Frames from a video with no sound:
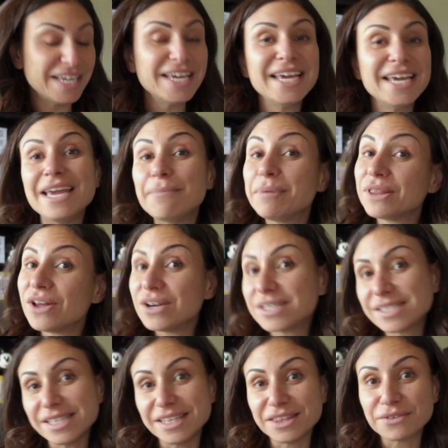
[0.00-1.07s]
It belongs
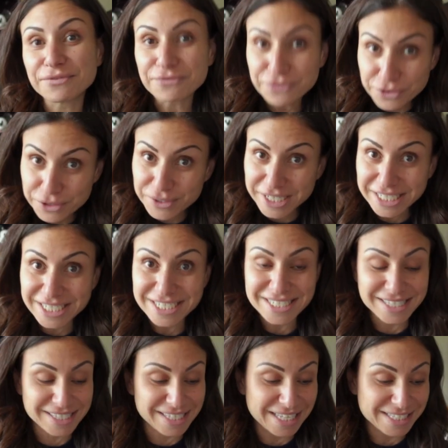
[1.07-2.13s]
in the fruity
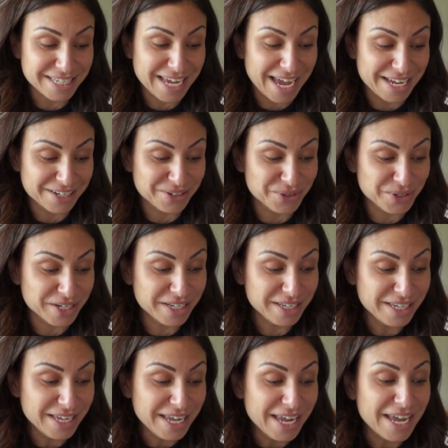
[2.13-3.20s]
scent category,
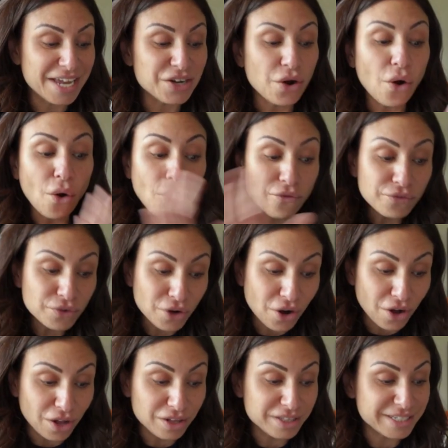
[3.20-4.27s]
and
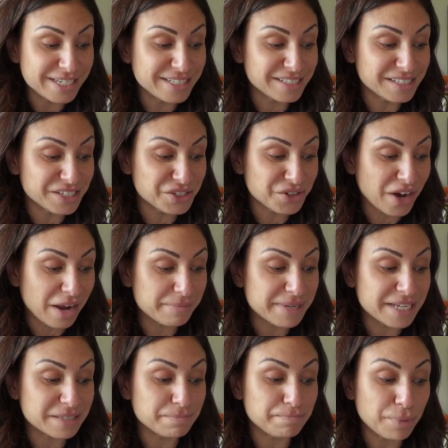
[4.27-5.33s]
overall, it's described
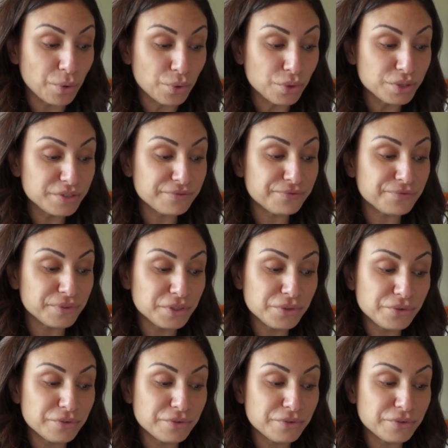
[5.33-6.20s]
as bold, flute,